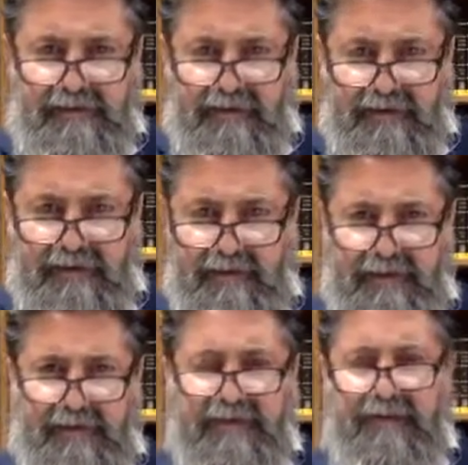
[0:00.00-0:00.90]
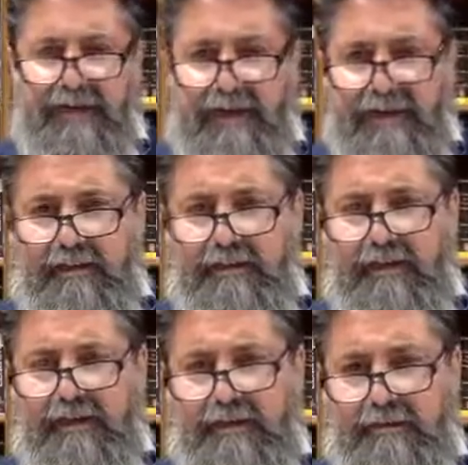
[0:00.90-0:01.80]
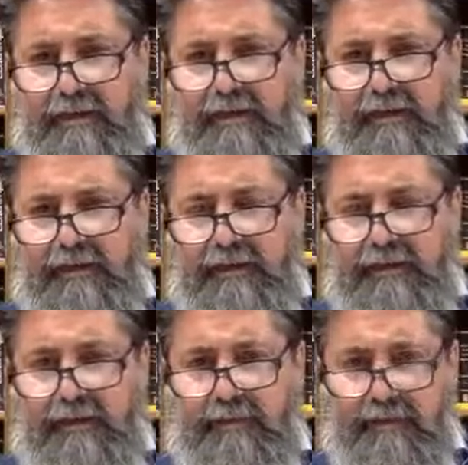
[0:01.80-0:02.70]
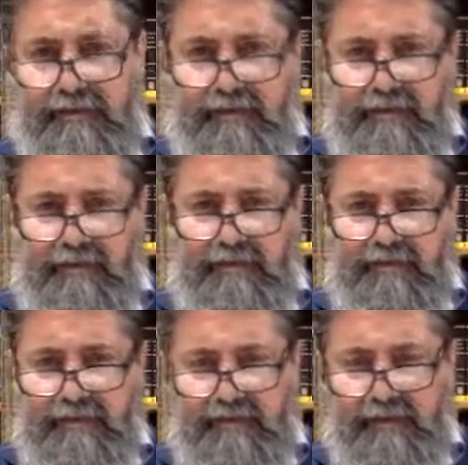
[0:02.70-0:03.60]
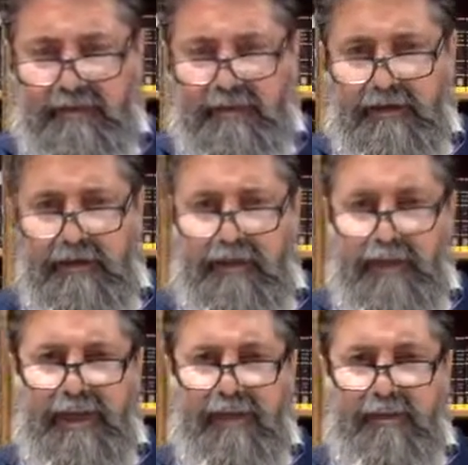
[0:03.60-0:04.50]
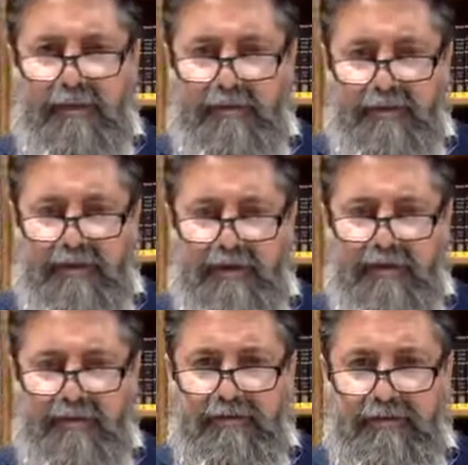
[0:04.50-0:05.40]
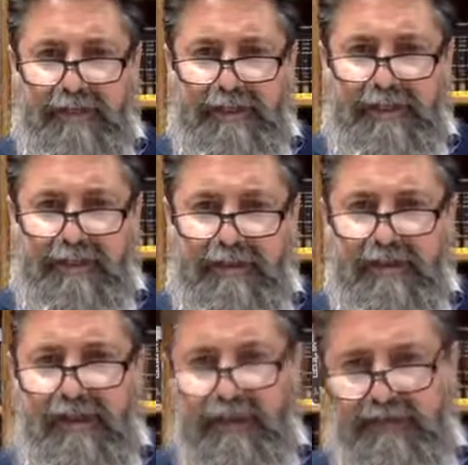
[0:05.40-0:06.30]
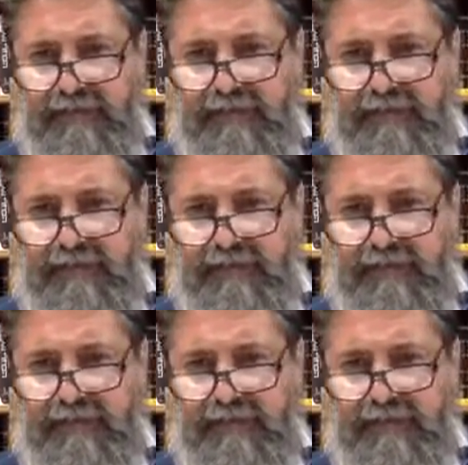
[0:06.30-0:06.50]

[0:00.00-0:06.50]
Hashem says, I'm not looking to kill the dead person. It's already wicked people, they're known to be dead in their life.